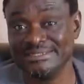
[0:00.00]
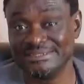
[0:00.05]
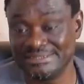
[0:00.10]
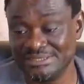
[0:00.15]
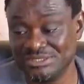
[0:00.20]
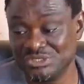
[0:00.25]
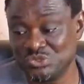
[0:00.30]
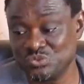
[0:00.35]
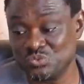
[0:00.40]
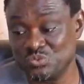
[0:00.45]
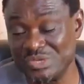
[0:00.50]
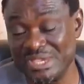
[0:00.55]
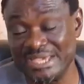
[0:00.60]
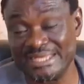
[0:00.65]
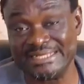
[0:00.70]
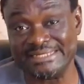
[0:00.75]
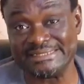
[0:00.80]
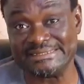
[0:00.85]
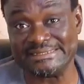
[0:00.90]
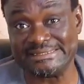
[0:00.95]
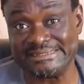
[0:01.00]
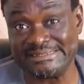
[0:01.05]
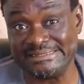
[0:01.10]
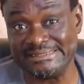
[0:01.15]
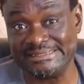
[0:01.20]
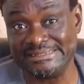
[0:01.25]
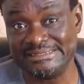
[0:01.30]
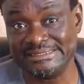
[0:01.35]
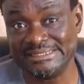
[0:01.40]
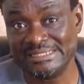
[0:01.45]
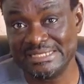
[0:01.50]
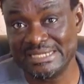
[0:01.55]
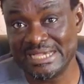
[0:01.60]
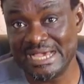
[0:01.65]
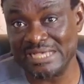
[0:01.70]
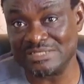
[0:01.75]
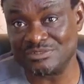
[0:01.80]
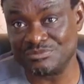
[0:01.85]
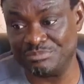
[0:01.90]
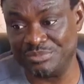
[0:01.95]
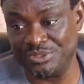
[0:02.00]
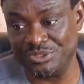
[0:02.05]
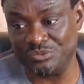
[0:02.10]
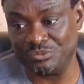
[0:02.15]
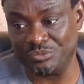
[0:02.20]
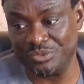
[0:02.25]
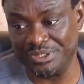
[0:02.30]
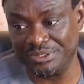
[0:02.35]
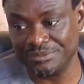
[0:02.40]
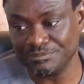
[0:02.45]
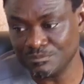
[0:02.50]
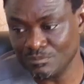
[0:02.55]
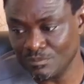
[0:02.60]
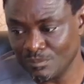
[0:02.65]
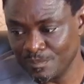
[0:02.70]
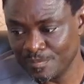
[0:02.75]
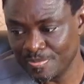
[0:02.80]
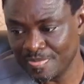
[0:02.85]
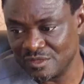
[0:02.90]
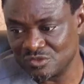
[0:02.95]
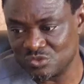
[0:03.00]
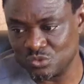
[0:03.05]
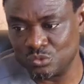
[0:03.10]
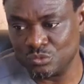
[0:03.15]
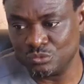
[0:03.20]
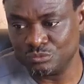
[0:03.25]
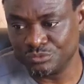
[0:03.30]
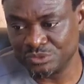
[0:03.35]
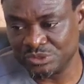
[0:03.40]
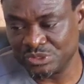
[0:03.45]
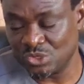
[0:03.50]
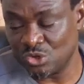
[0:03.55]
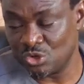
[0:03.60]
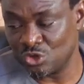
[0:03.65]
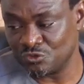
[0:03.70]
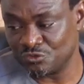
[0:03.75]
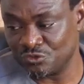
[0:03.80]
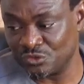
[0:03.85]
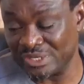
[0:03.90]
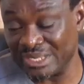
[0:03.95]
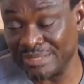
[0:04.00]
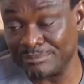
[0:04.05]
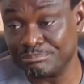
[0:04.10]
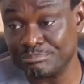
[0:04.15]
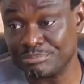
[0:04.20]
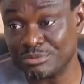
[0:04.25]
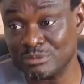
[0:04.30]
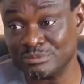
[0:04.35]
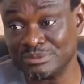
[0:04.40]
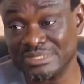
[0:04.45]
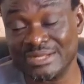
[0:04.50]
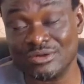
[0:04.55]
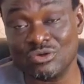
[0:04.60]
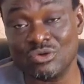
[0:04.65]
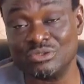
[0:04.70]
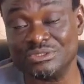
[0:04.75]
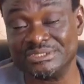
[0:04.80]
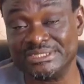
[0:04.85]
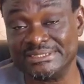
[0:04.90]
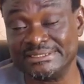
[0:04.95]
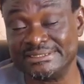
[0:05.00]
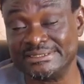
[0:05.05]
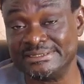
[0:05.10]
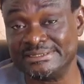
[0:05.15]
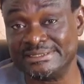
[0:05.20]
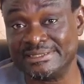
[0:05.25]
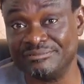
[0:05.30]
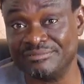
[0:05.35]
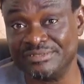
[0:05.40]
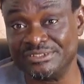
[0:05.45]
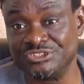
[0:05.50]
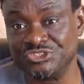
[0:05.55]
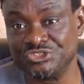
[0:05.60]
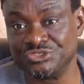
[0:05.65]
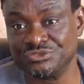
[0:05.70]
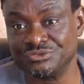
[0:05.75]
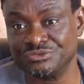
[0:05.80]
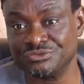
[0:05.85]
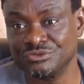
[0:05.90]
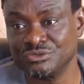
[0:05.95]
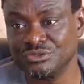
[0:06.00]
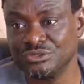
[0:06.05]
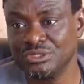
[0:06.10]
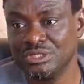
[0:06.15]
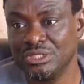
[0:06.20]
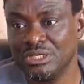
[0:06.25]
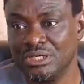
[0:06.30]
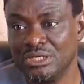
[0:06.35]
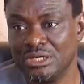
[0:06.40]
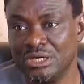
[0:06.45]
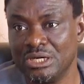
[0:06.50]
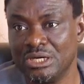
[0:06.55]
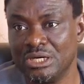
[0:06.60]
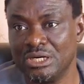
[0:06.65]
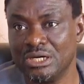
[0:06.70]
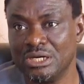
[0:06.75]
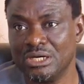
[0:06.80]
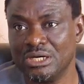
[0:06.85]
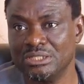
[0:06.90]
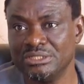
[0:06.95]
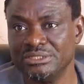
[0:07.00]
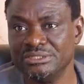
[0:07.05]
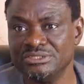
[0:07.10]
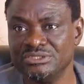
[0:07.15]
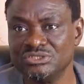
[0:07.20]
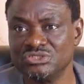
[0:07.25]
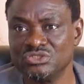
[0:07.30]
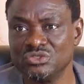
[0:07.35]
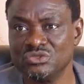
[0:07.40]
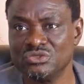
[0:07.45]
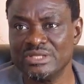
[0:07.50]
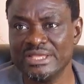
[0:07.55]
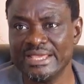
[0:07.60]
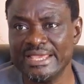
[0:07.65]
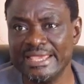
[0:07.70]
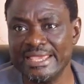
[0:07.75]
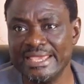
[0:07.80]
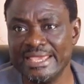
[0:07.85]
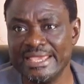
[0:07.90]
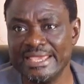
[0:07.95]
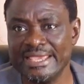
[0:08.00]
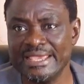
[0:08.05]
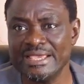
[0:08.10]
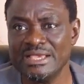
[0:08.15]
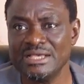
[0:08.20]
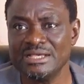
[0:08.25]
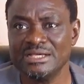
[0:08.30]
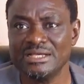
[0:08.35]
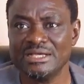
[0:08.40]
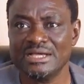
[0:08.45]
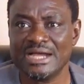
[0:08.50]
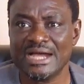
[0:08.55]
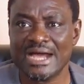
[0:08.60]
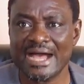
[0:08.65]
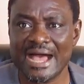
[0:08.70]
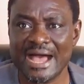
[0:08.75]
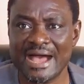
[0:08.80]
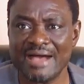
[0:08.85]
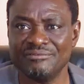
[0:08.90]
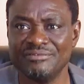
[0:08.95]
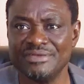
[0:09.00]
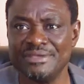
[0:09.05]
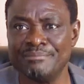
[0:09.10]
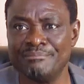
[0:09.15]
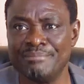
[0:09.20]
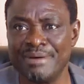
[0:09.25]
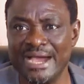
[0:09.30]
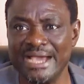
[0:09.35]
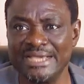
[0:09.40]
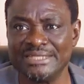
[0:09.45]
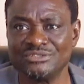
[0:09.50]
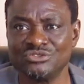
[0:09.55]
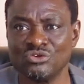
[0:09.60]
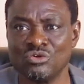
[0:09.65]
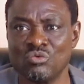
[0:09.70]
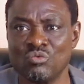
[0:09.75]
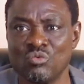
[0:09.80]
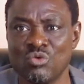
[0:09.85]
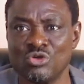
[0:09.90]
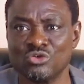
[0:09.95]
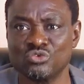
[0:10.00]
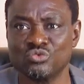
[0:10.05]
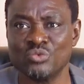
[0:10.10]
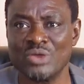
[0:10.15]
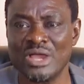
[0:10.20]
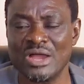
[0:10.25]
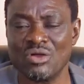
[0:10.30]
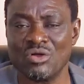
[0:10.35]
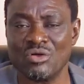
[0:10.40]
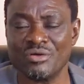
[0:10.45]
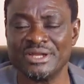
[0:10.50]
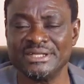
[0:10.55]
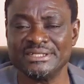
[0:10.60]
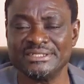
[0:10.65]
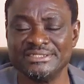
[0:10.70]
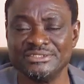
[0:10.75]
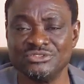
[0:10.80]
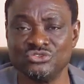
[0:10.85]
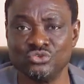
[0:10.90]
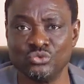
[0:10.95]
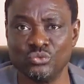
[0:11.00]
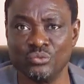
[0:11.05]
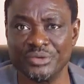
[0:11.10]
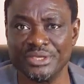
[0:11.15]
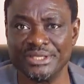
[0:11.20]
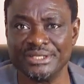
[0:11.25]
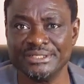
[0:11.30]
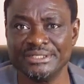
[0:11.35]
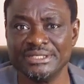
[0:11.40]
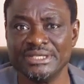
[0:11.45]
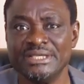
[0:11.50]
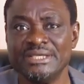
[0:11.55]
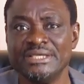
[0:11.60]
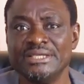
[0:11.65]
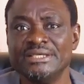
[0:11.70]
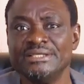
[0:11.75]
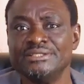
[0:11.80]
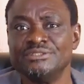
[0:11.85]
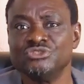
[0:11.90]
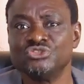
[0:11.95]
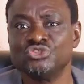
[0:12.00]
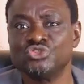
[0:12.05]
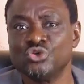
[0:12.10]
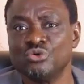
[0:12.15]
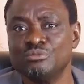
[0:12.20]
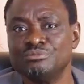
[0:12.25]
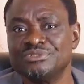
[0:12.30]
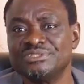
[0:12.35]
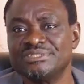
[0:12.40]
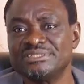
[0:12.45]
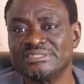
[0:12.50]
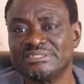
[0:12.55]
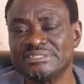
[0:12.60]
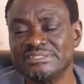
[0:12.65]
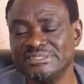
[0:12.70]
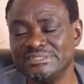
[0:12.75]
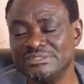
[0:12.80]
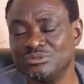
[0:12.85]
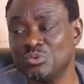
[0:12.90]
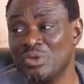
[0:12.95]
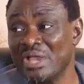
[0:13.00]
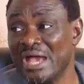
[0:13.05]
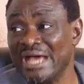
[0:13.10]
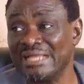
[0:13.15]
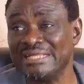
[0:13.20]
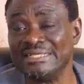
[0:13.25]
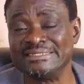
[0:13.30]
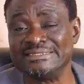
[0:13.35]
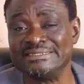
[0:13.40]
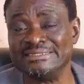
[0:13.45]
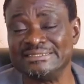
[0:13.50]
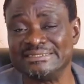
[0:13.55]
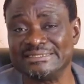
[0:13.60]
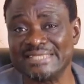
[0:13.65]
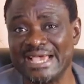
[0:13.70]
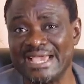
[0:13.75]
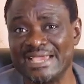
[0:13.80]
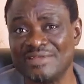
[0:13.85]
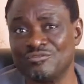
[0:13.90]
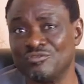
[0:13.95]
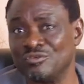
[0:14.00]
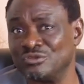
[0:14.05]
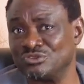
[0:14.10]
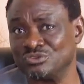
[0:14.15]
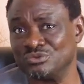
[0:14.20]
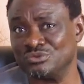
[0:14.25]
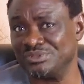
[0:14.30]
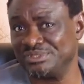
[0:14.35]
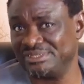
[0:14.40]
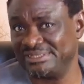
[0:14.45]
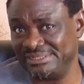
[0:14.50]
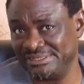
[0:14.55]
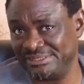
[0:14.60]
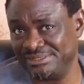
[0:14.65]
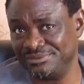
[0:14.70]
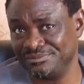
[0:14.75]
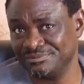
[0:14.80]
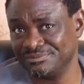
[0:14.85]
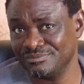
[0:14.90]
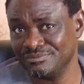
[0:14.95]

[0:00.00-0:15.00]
This is where they see as Benue. So it calls for that prompt and urgent intervention. In Zone A, have a bite on what we are currently doing. Zone C, we had a design for Zone C.